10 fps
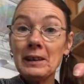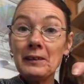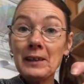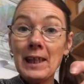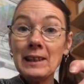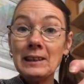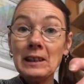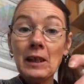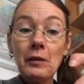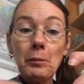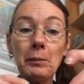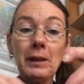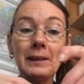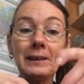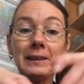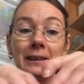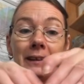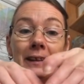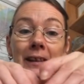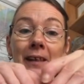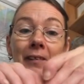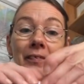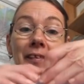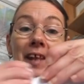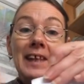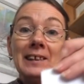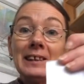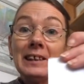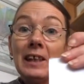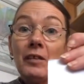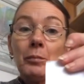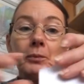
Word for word: That is another person. That is another.